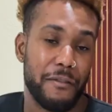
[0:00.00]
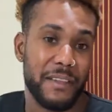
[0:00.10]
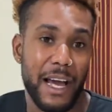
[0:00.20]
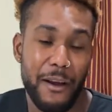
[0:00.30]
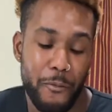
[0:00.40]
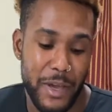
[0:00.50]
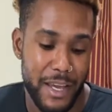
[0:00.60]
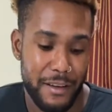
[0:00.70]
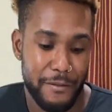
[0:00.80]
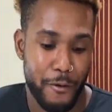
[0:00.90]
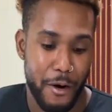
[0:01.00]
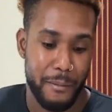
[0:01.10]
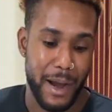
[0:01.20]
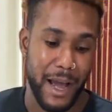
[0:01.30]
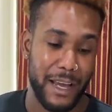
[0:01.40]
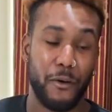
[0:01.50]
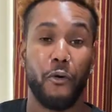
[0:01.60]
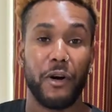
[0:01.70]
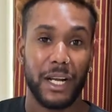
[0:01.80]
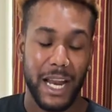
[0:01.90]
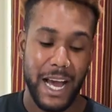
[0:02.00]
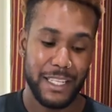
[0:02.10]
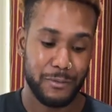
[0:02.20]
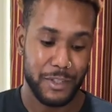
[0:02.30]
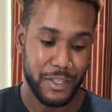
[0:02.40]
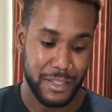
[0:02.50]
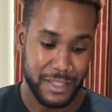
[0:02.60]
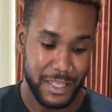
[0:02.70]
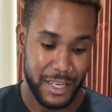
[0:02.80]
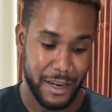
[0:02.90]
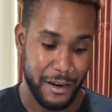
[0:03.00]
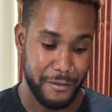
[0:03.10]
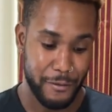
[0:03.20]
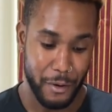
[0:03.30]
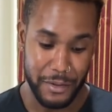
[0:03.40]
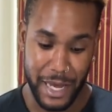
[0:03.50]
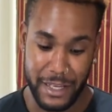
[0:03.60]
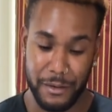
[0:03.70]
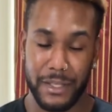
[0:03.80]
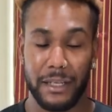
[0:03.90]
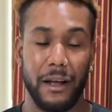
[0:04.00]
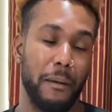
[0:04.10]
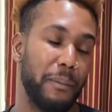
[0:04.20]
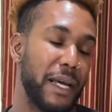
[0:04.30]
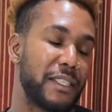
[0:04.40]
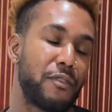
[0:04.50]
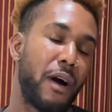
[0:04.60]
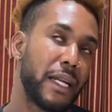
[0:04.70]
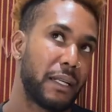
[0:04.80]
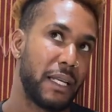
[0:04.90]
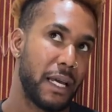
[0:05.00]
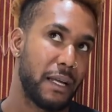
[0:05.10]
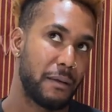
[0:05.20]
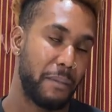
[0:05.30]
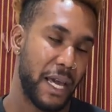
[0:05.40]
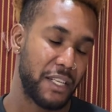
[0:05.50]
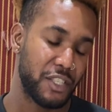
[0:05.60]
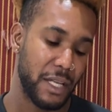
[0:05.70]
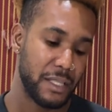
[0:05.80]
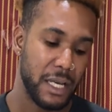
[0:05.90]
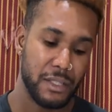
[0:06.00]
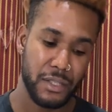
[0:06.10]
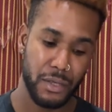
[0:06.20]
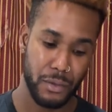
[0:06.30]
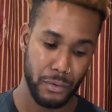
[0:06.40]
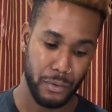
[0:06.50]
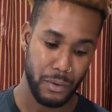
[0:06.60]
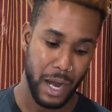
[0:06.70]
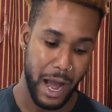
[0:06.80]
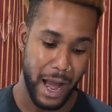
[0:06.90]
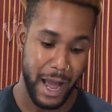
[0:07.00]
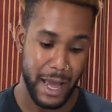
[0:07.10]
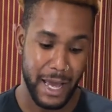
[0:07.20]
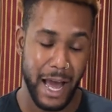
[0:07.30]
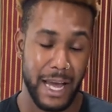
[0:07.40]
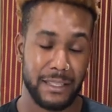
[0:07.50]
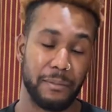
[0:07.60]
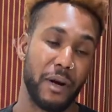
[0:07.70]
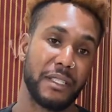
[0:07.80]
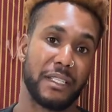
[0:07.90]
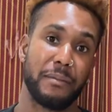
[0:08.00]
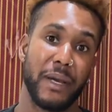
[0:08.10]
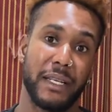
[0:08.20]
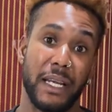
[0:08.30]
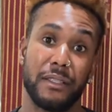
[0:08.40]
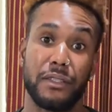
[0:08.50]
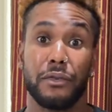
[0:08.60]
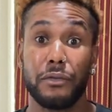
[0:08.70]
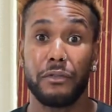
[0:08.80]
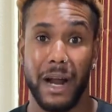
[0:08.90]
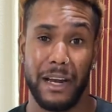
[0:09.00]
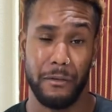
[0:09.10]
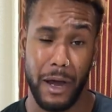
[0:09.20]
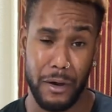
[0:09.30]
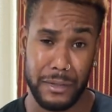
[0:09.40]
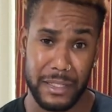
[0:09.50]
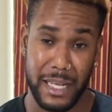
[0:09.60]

for that week, for my core class, which is the care for the acute and complex chronically ill patient 2, I had to participate in 2 grand rounds.